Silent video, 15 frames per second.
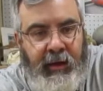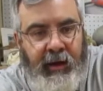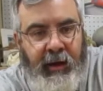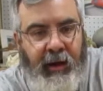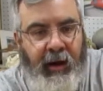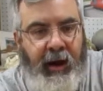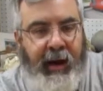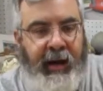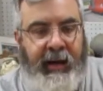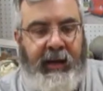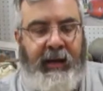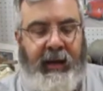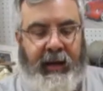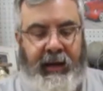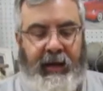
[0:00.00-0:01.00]
All
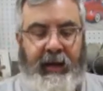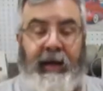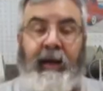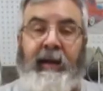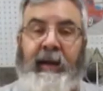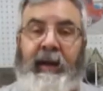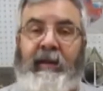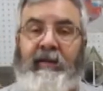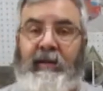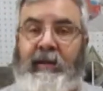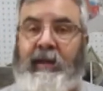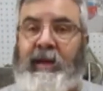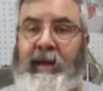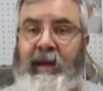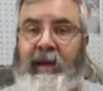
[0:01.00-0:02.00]
right, these you
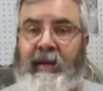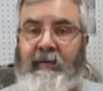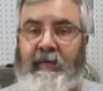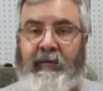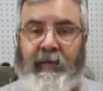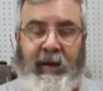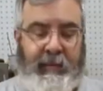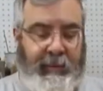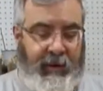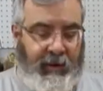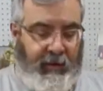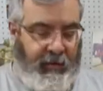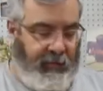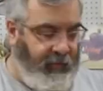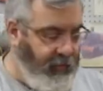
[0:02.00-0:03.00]
can get at Freeman
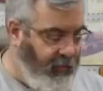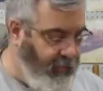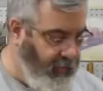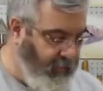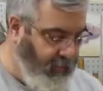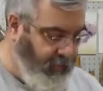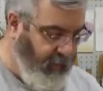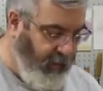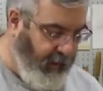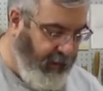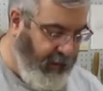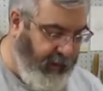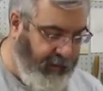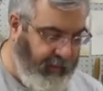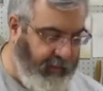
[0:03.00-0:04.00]
also. All
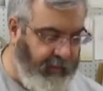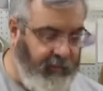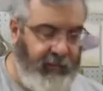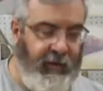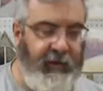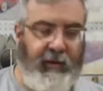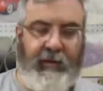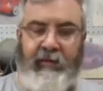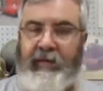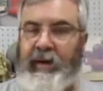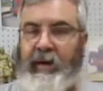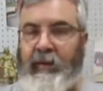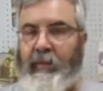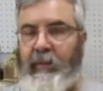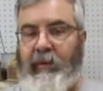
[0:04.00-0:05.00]
right, here's
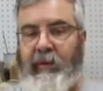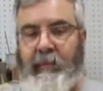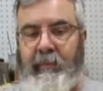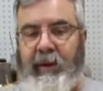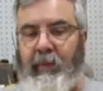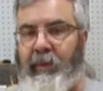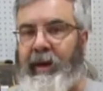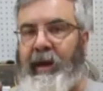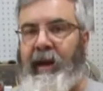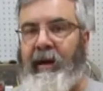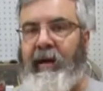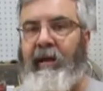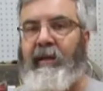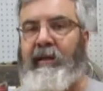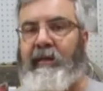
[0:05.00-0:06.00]
like a real big one. They get
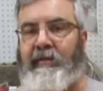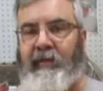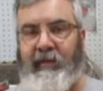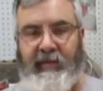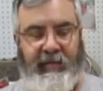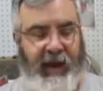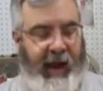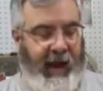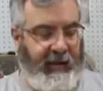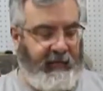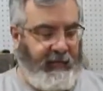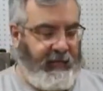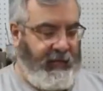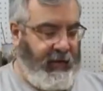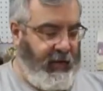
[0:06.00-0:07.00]
all different
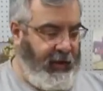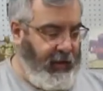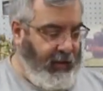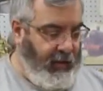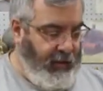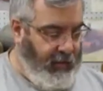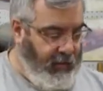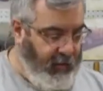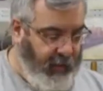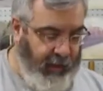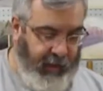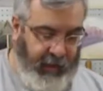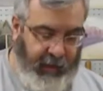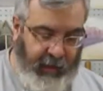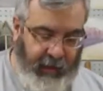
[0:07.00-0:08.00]
sizes.
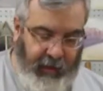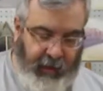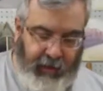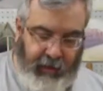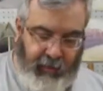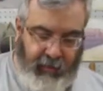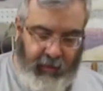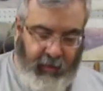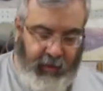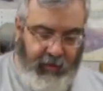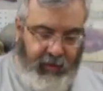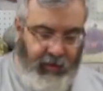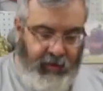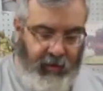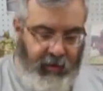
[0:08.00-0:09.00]
Okay, so
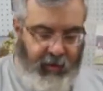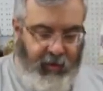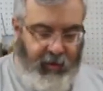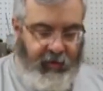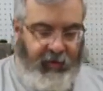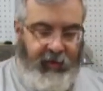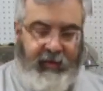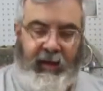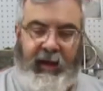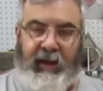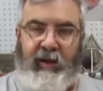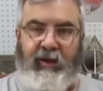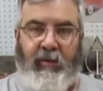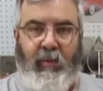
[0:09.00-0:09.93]
what you do is you take your